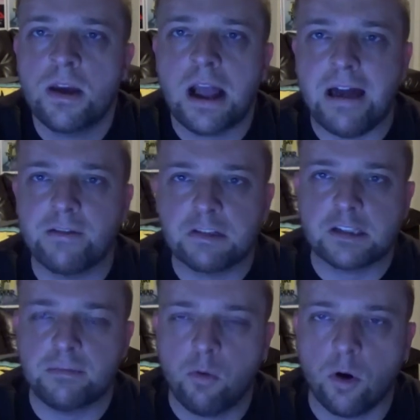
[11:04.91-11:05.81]
kind of to
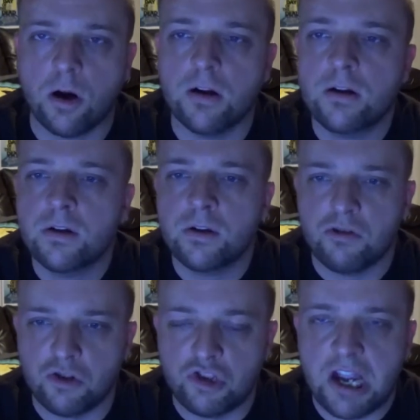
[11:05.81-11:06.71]
support
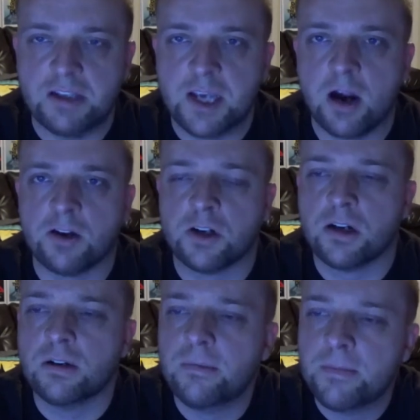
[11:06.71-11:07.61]
Shane's character.